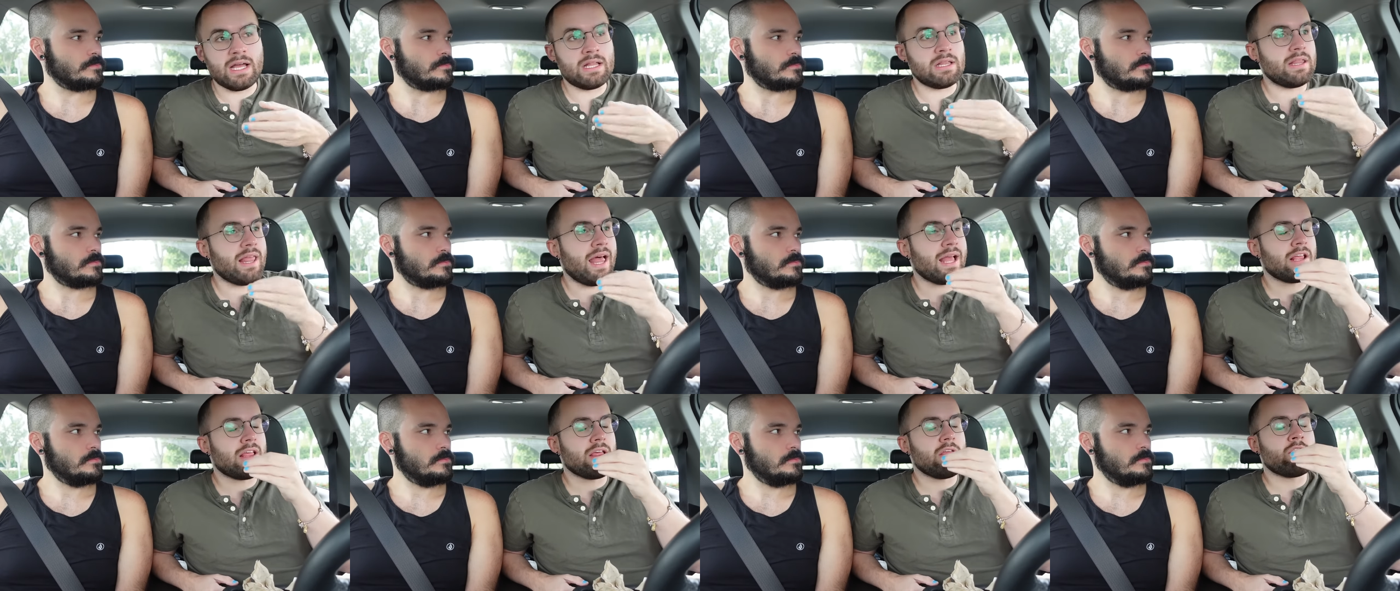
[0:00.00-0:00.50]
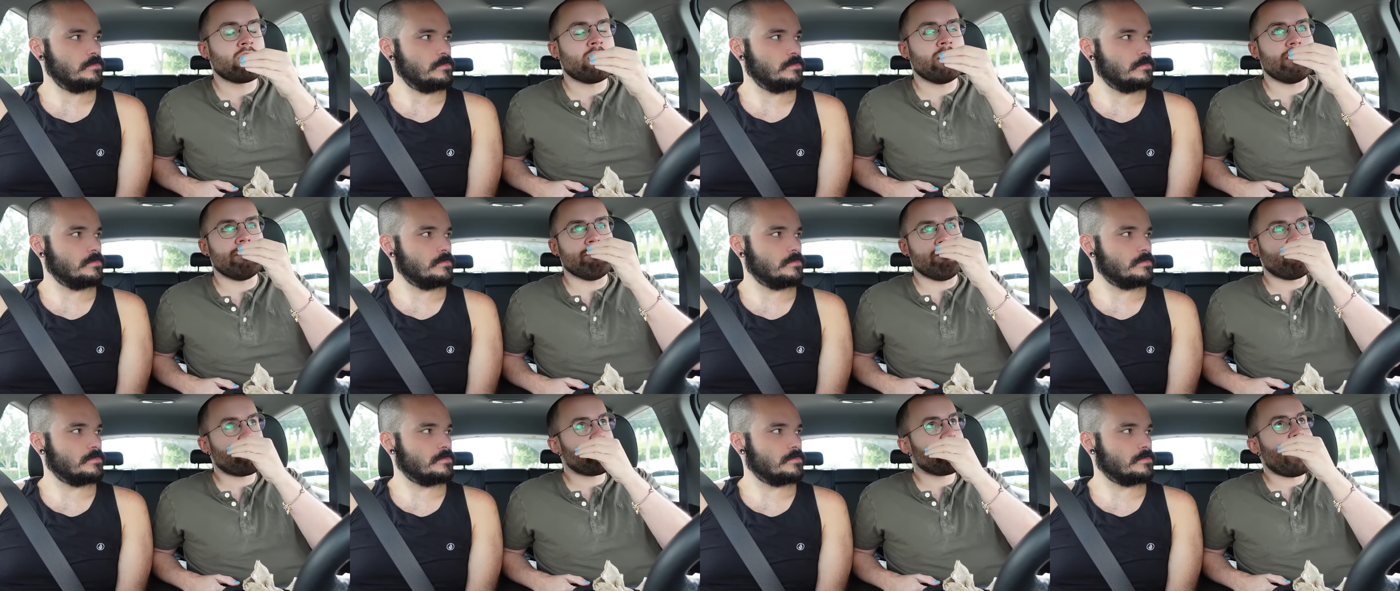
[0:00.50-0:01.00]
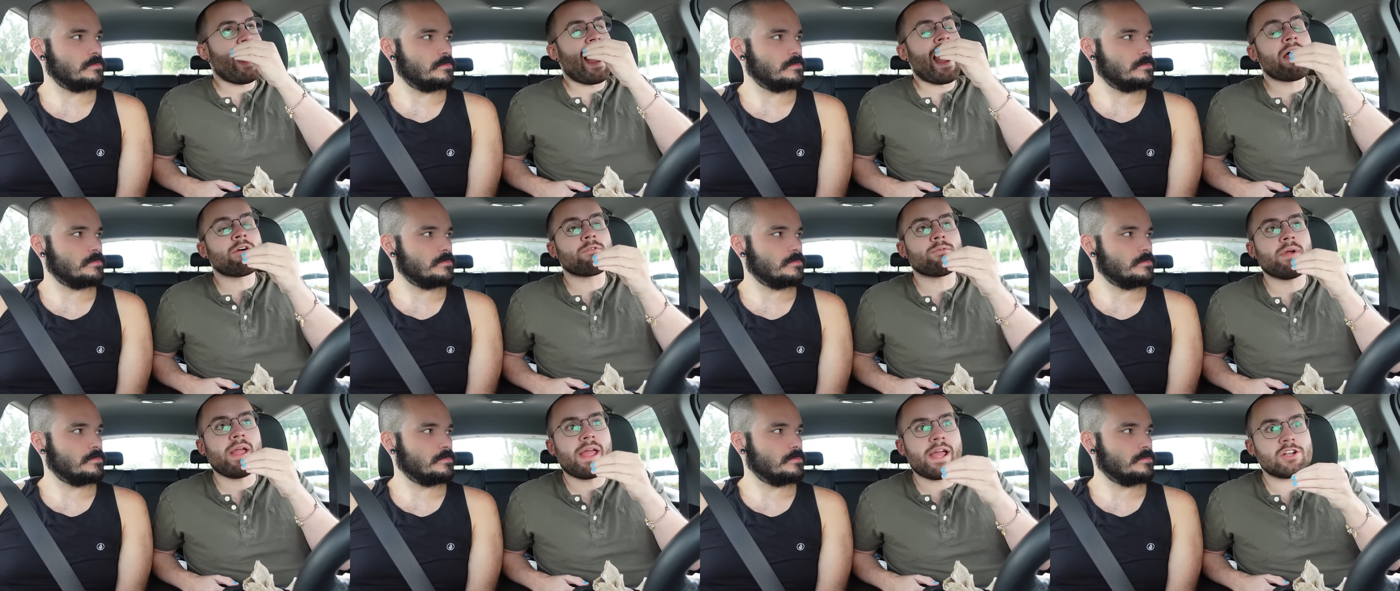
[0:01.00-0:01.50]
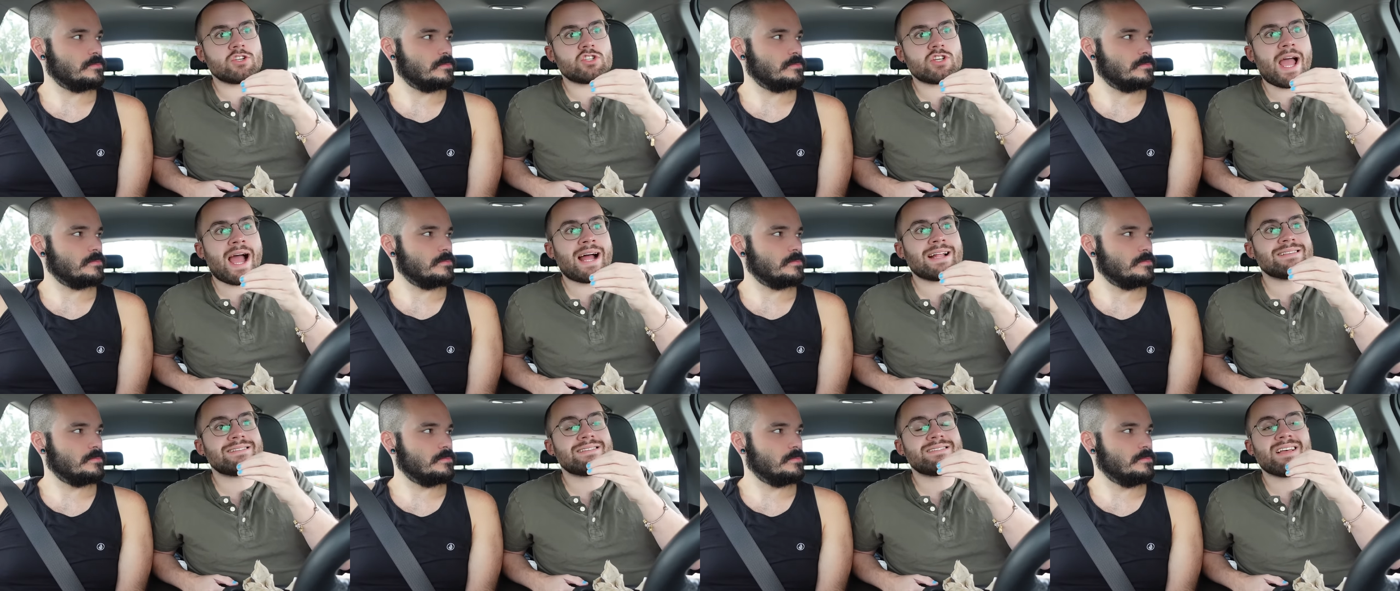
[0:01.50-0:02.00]
Speaker 1: It, like, th that ranch
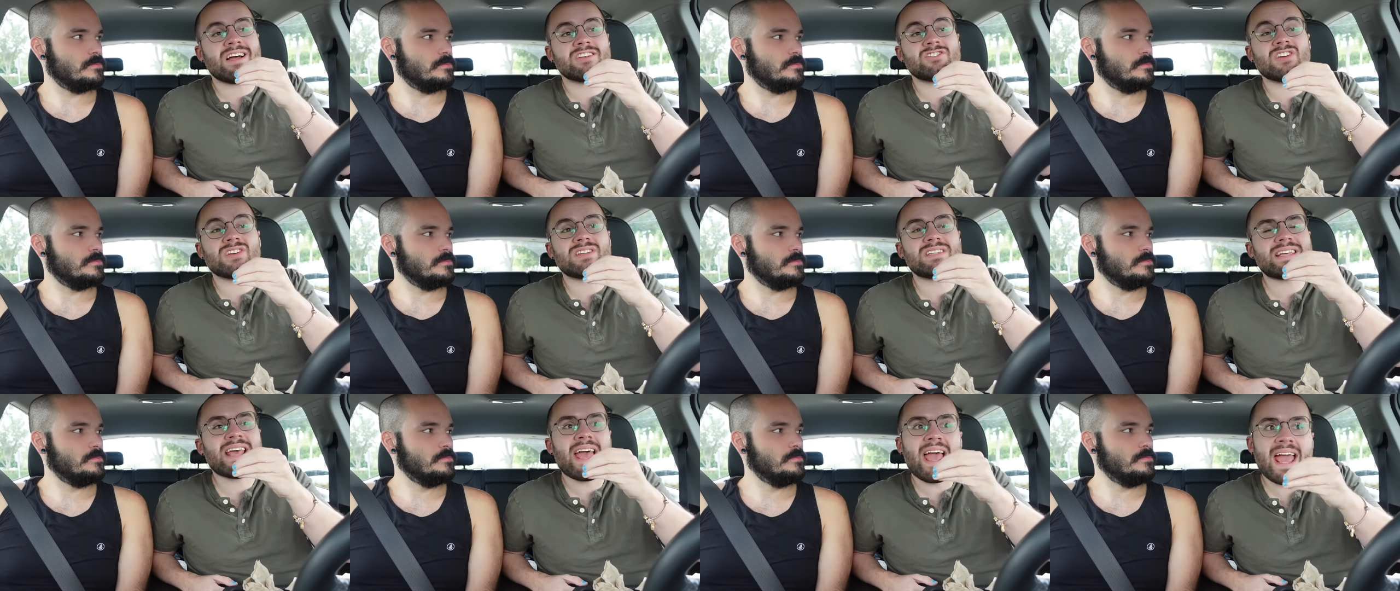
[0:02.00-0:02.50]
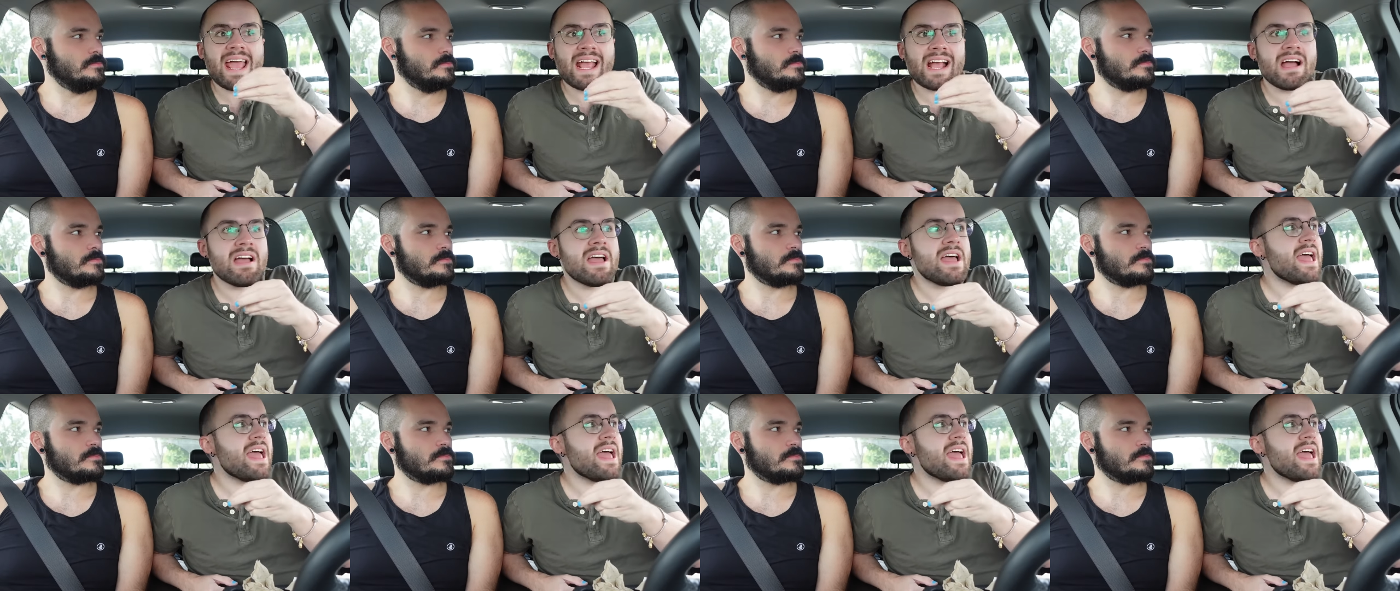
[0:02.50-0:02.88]
adds such a tang